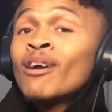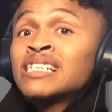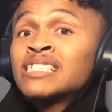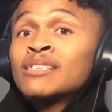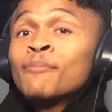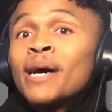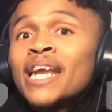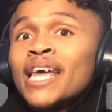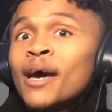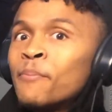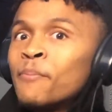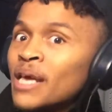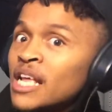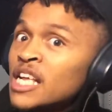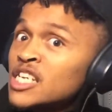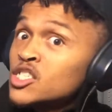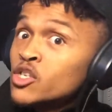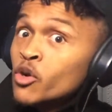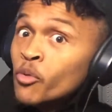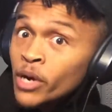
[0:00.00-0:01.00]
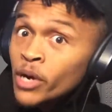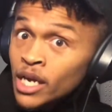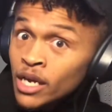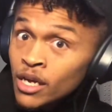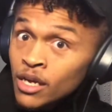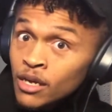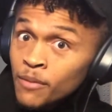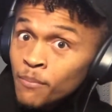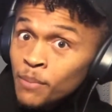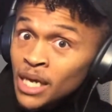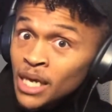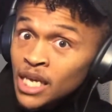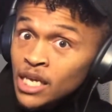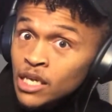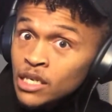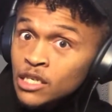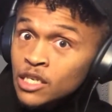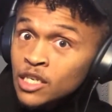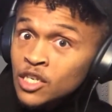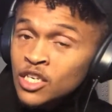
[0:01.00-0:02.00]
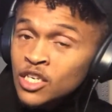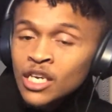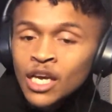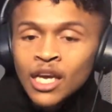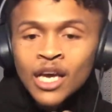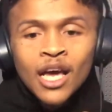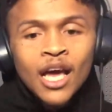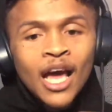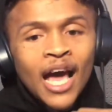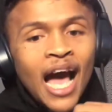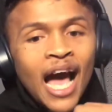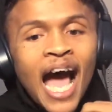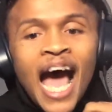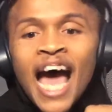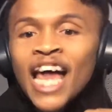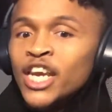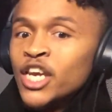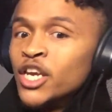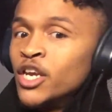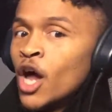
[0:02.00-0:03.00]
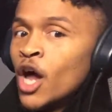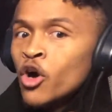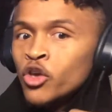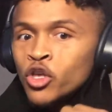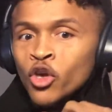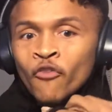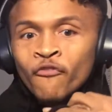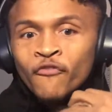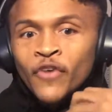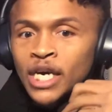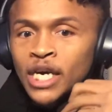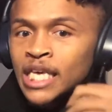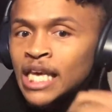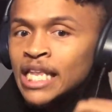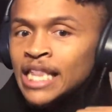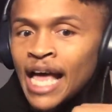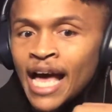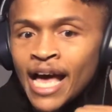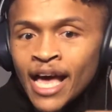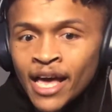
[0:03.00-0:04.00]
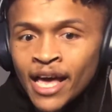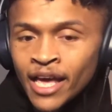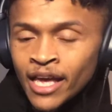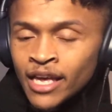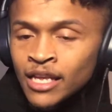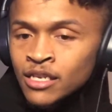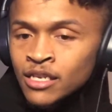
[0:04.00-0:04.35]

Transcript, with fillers: somebody up in his crib, bitch. I know you fucking nah, lying.